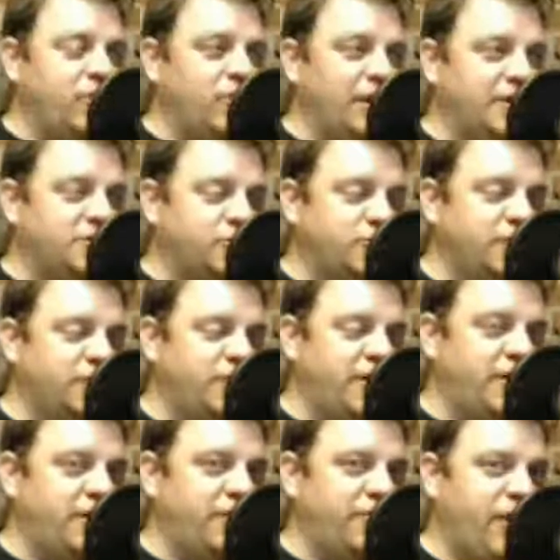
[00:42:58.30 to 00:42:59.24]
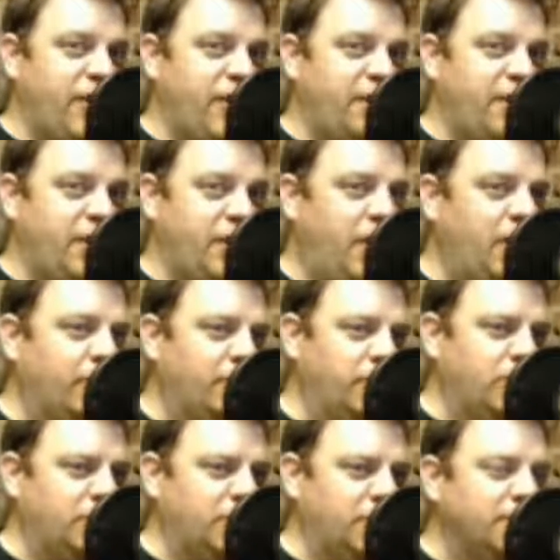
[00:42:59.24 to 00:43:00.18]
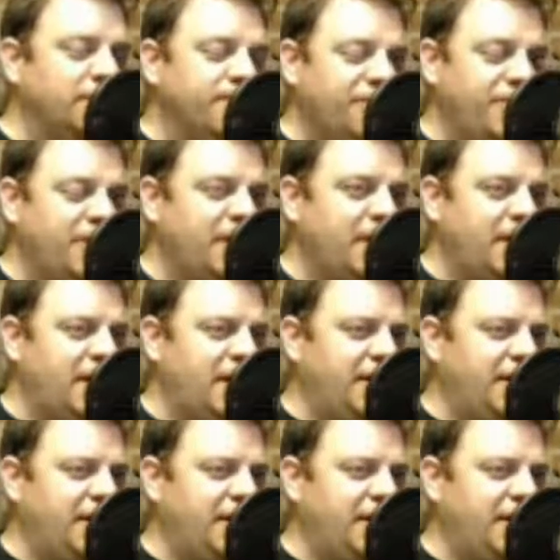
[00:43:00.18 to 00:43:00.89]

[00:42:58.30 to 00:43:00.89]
a Street Fighter fireball Hadouken in